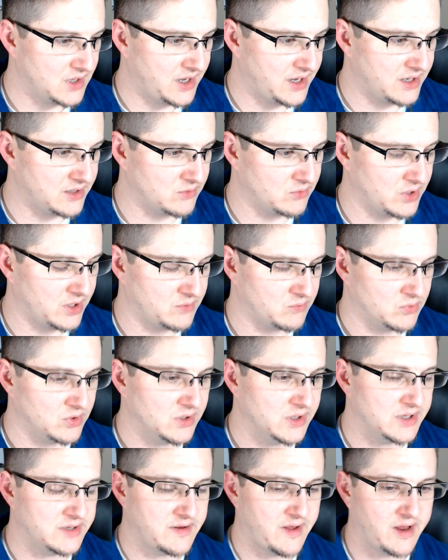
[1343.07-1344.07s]
and
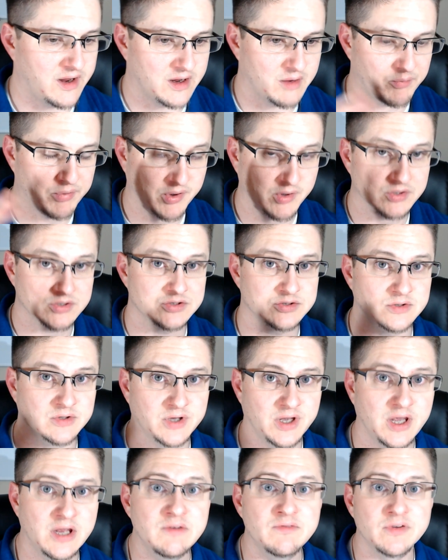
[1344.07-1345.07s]
really take a
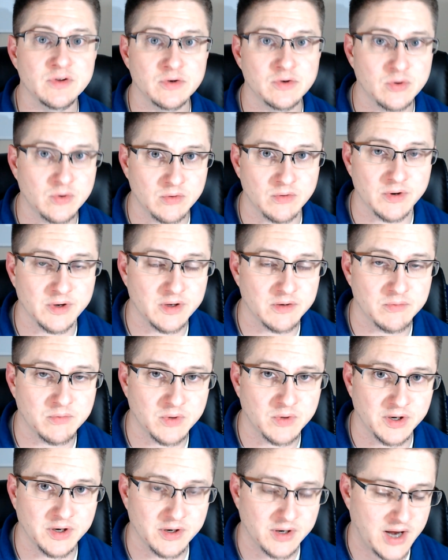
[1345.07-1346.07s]
personal inventory of
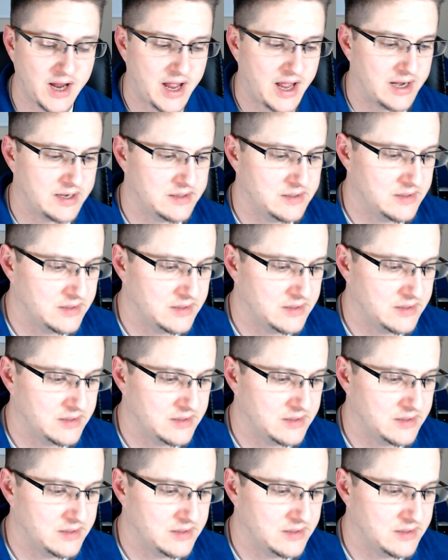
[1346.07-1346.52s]
where you're at.